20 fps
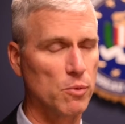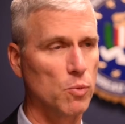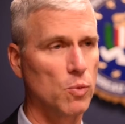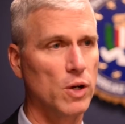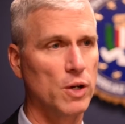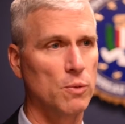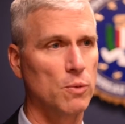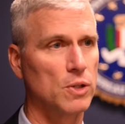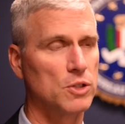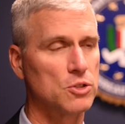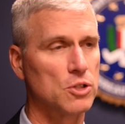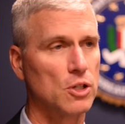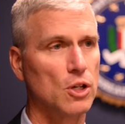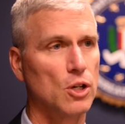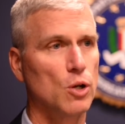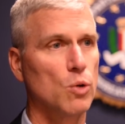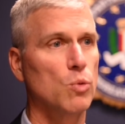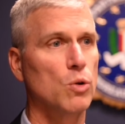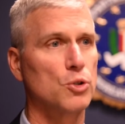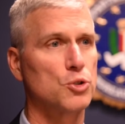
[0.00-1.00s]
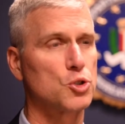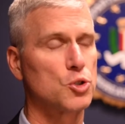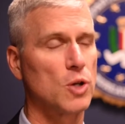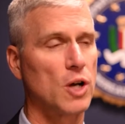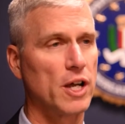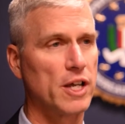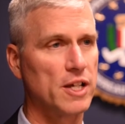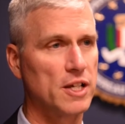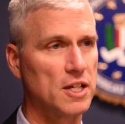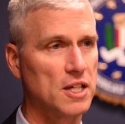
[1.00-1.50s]
one was, "We'll
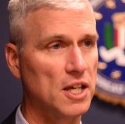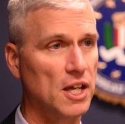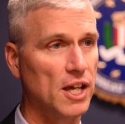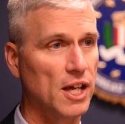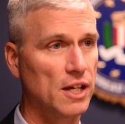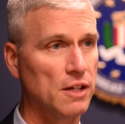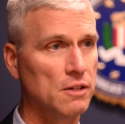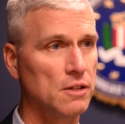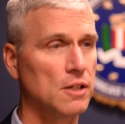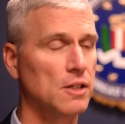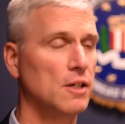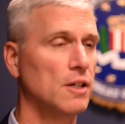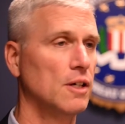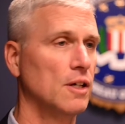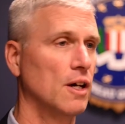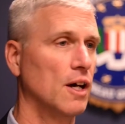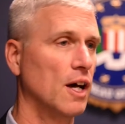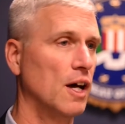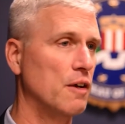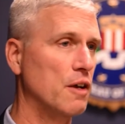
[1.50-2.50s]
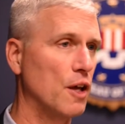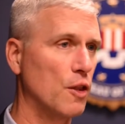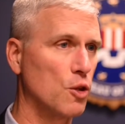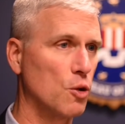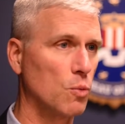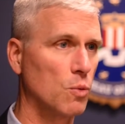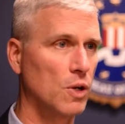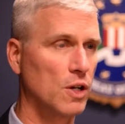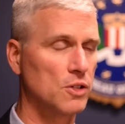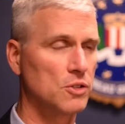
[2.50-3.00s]
try again." Another
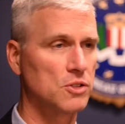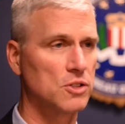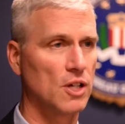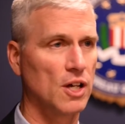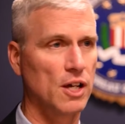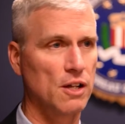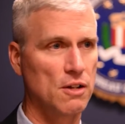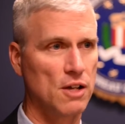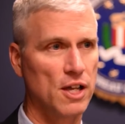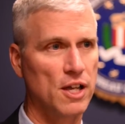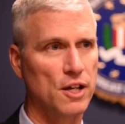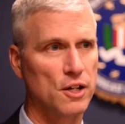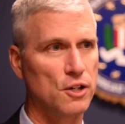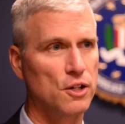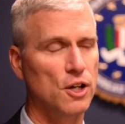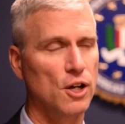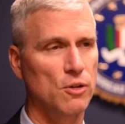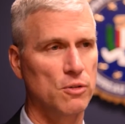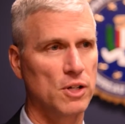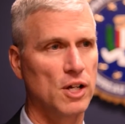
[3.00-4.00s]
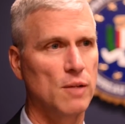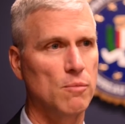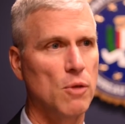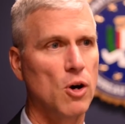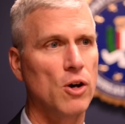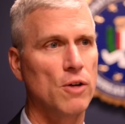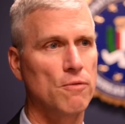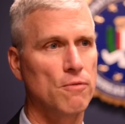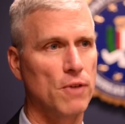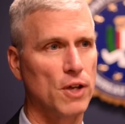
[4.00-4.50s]
was, he had a note,
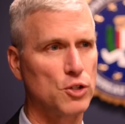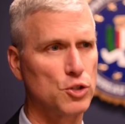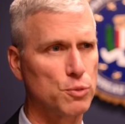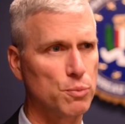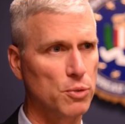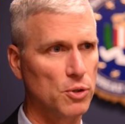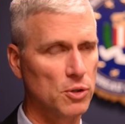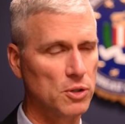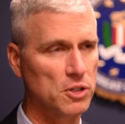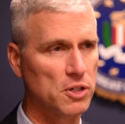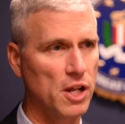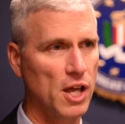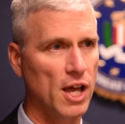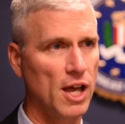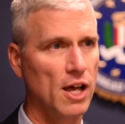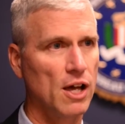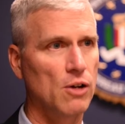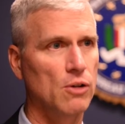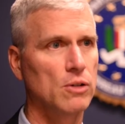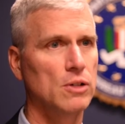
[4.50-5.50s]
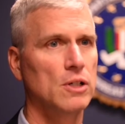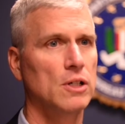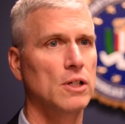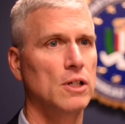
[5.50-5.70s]
"On Facebook now."